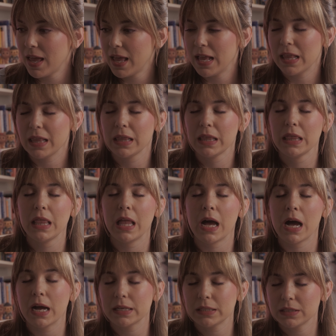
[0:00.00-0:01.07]
a
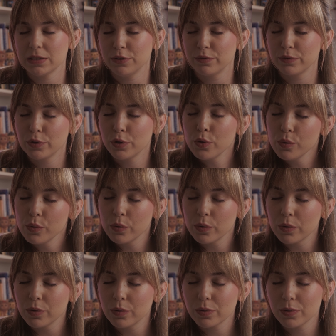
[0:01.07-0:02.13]
lot of
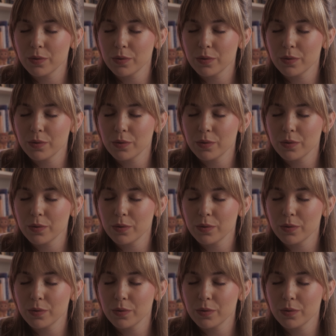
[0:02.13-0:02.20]
cool,